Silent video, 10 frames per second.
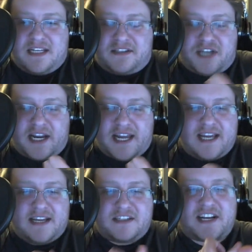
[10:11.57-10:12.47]

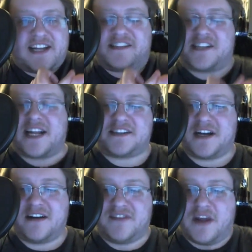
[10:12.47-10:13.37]
checking status
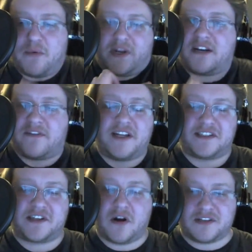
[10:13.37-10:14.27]
of network
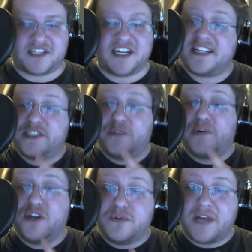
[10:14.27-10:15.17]
interface cards, connecting to a
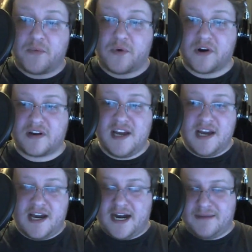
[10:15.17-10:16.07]
new network,
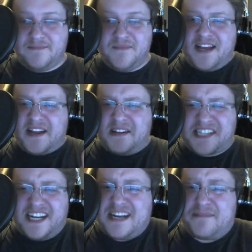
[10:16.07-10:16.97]

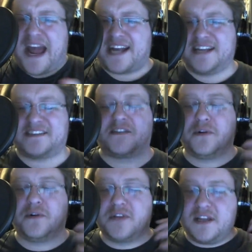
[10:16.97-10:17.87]
sending packets
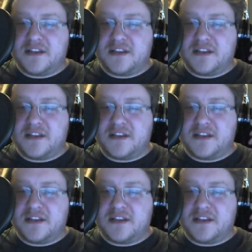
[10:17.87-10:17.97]
through.